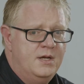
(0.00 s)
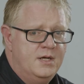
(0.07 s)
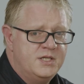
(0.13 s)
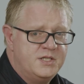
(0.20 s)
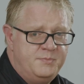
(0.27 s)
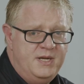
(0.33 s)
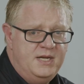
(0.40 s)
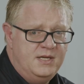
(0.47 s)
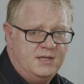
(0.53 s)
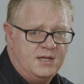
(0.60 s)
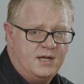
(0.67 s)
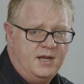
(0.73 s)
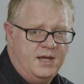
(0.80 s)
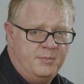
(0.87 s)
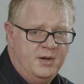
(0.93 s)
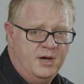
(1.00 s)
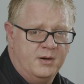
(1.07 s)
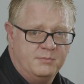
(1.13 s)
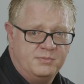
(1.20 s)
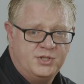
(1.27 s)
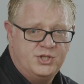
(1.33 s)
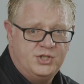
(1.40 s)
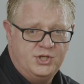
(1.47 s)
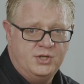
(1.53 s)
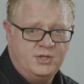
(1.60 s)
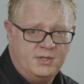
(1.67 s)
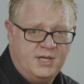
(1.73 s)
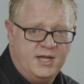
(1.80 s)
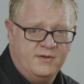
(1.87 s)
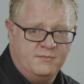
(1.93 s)
Speeding the clip up
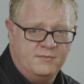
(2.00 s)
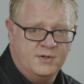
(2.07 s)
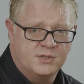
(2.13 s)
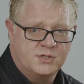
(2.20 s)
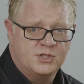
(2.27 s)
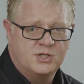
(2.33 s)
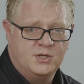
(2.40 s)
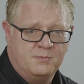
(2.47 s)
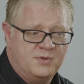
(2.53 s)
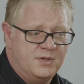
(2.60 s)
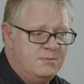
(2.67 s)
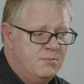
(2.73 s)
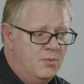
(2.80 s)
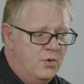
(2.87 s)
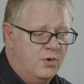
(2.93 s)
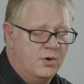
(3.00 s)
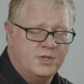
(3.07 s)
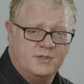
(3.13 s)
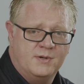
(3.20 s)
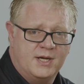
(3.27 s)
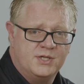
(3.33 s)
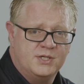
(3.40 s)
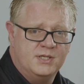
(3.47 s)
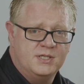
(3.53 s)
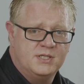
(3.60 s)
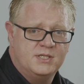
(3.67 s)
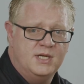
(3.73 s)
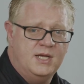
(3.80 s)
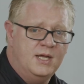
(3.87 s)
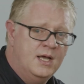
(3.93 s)
should give us something more to actually
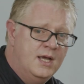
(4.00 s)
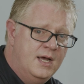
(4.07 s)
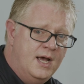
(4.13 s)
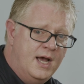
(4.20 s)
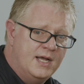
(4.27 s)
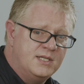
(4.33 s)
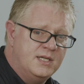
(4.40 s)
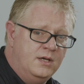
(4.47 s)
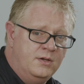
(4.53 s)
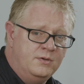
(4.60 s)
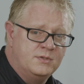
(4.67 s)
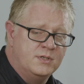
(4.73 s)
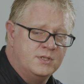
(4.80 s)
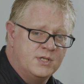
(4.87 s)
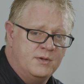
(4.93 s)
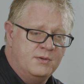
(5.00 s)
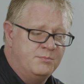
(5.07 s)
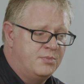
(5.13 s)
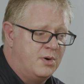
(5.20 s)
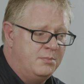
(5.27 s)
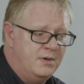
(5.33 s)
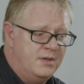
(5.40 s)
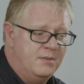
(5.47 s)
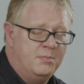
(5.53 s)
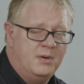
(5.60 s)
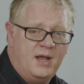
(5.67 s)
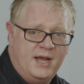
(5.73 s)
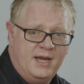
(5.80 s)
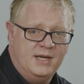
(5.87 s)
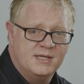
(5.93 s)
see, as it looks as though probably the
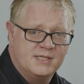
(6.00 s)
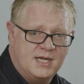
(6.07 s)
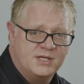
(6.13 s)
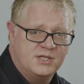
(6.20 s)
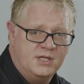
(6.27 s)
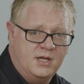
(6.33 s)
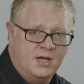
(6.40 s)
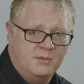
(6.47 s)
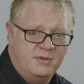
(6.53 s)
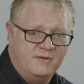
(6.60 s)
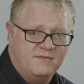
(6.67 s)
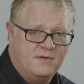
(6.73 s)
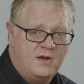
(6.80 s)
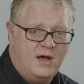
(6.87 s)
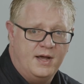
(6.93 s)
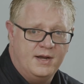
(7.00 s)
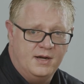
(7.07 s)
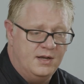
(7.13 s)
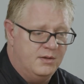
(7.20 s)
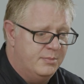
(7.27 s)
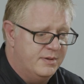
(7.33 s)
plane is actually going to be flying a little